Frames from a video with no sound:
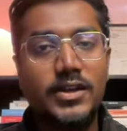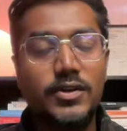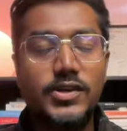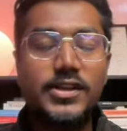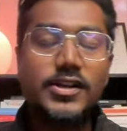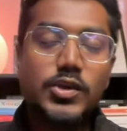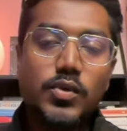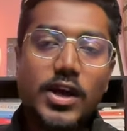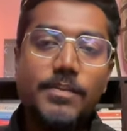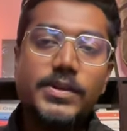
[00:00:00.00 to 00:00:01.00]
Now, here are 2
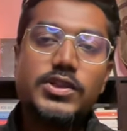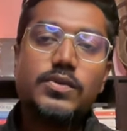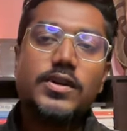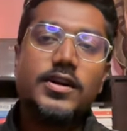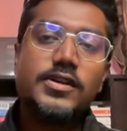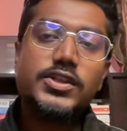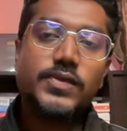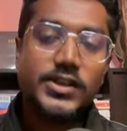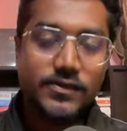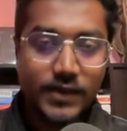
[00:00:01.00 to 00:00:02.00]
habits to learn
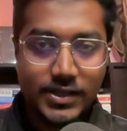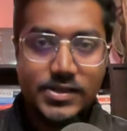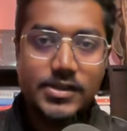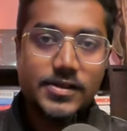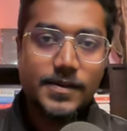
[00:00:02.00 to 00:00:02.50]
UX faster.